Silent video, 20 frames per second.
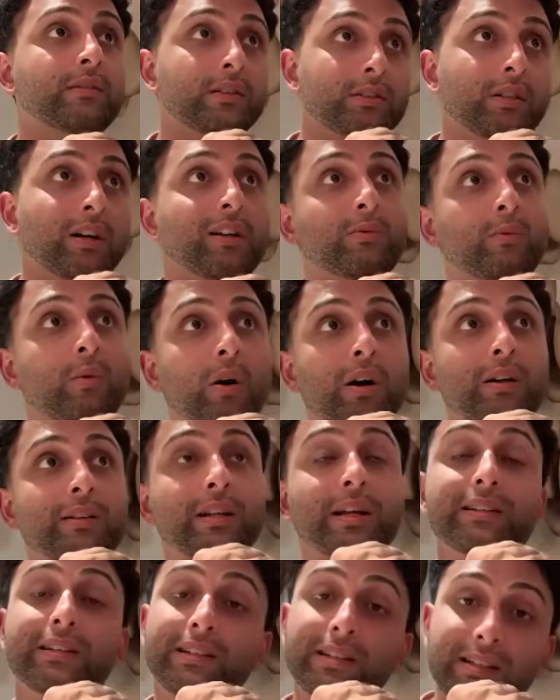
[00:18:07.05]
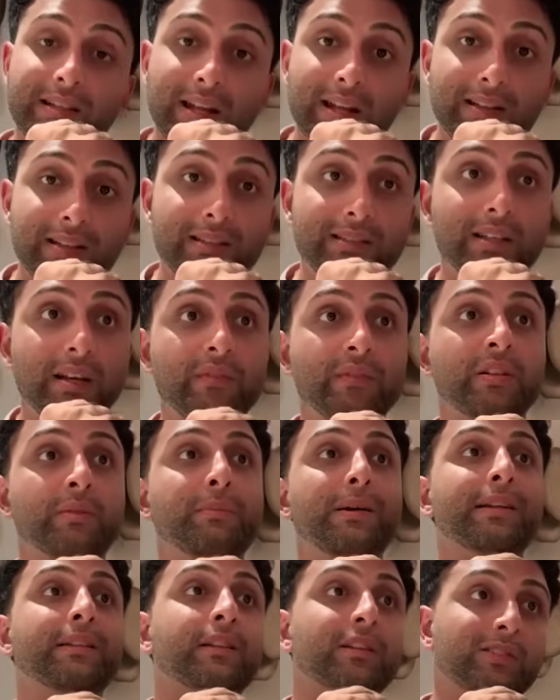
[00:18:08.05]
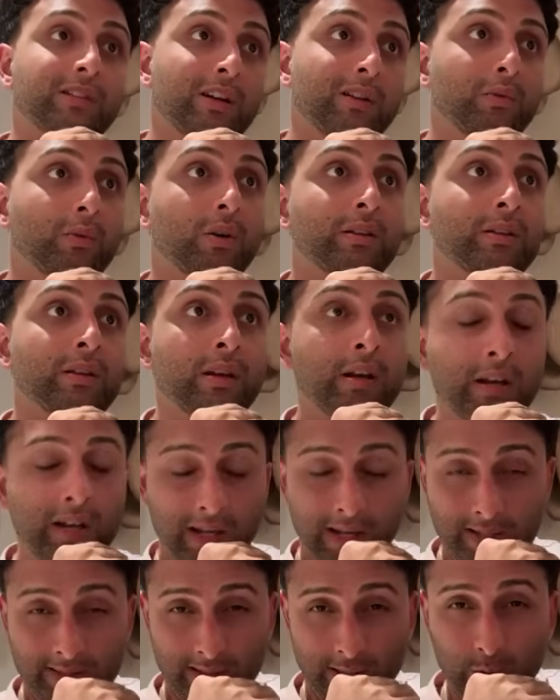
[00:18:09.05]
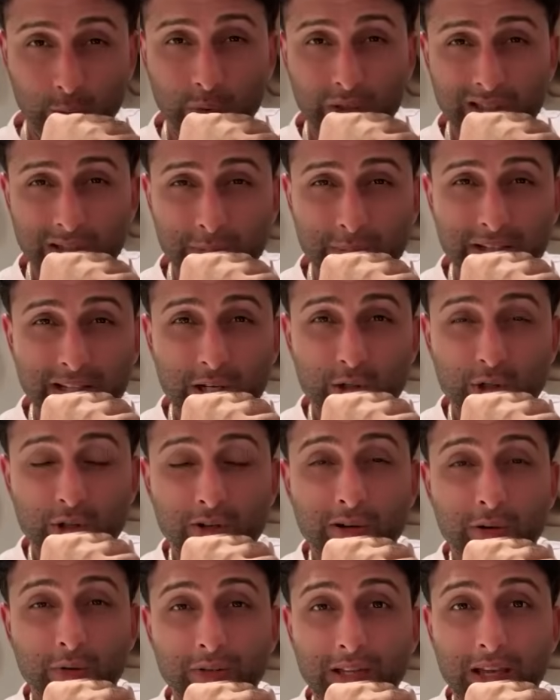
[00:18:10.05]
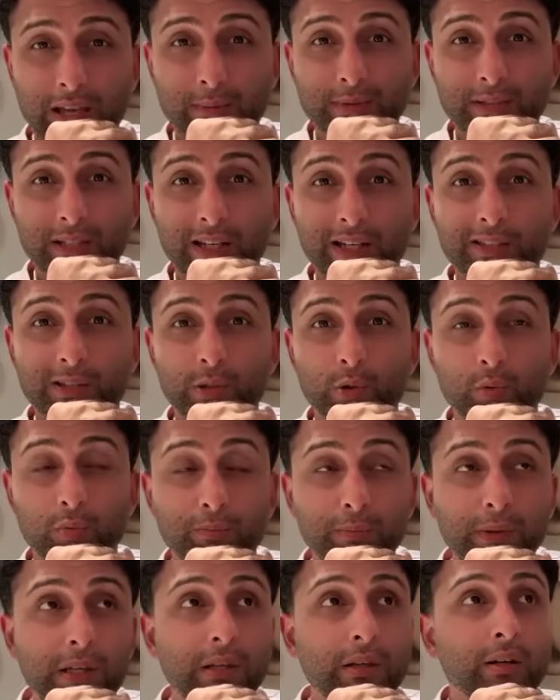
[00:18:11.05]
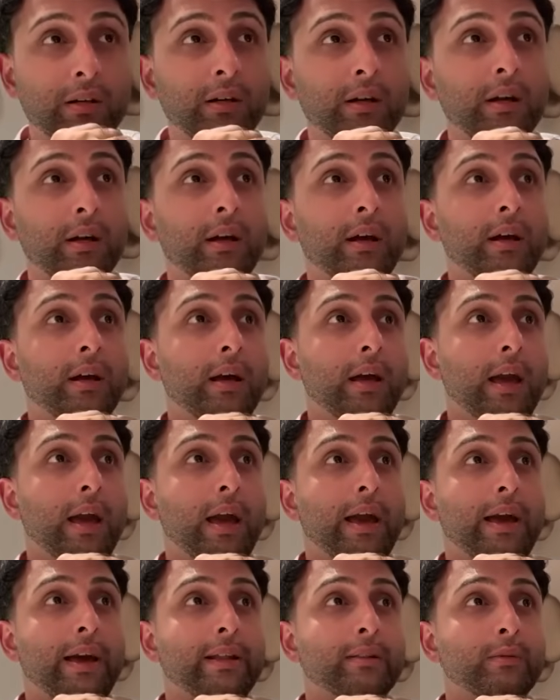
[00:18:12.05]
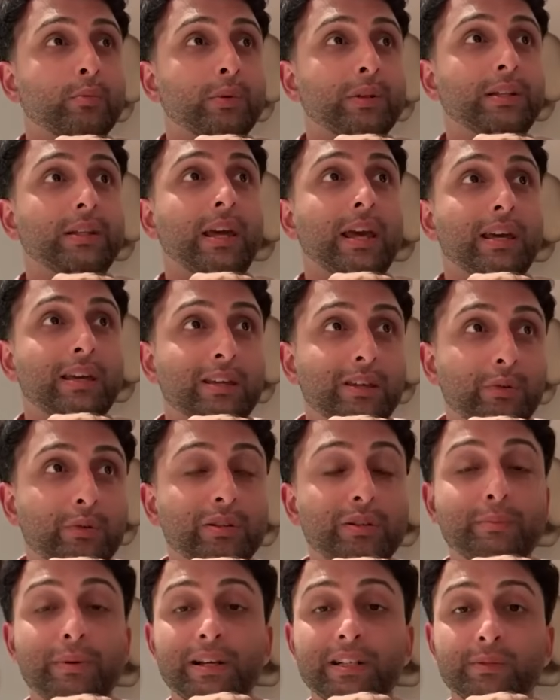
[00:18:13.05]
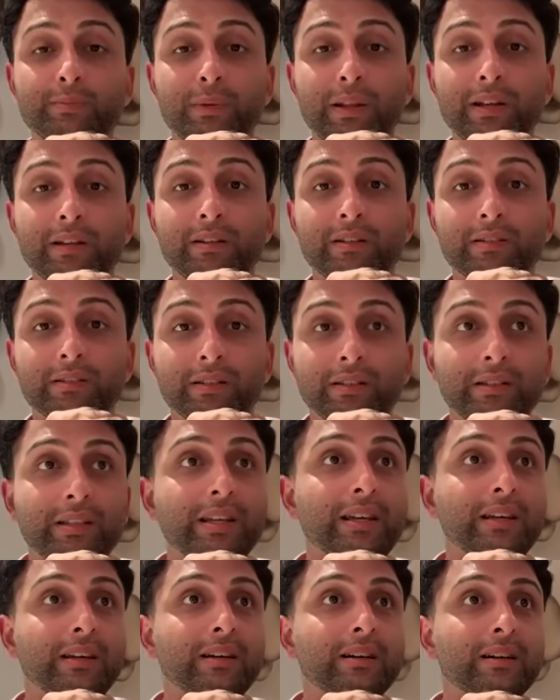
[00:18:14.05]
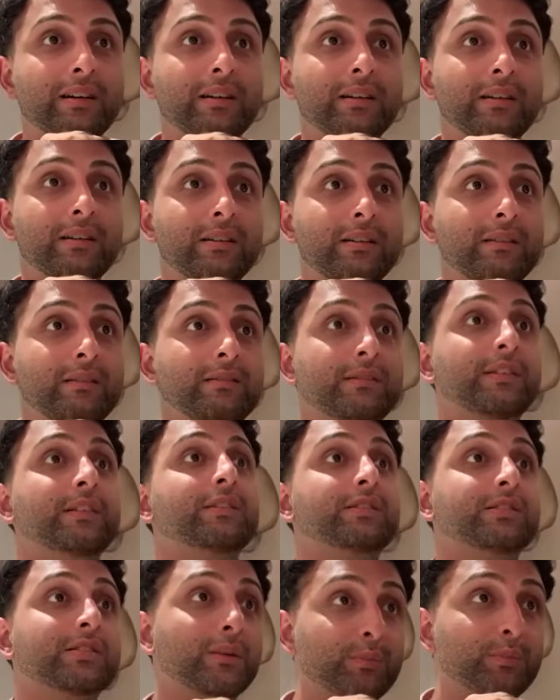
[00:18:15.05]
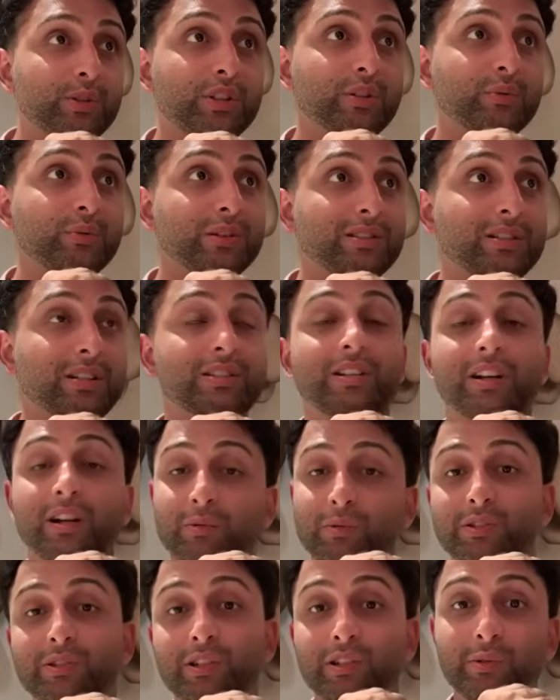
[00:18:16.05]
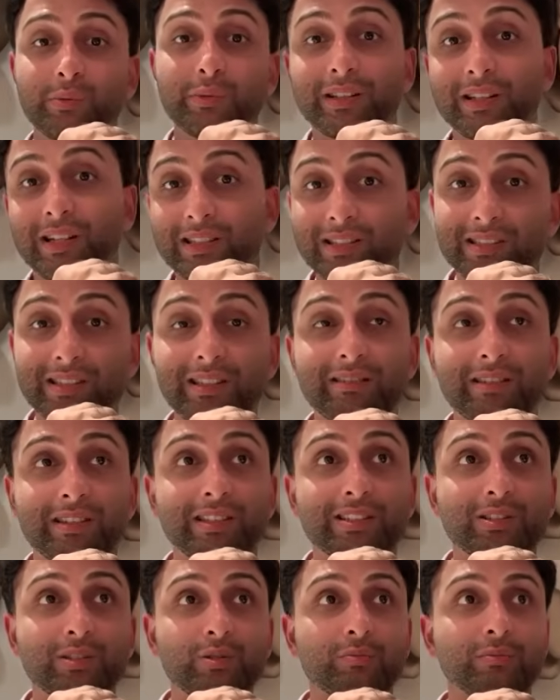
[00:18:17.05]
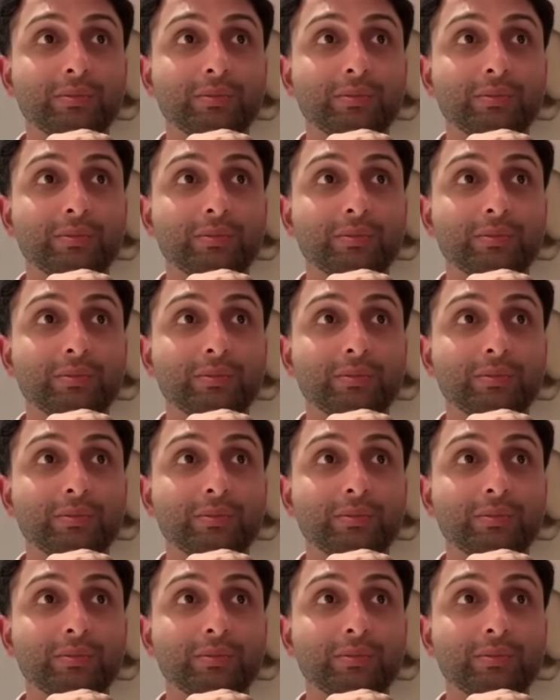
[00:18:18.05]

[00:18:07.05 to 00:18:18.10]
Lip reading: LaSalle won. And then in 87 naman, LaSalle won the two elimination round games against UP. And with KQ, the best player in the league, the assumption was LaSalle was going to win that series too.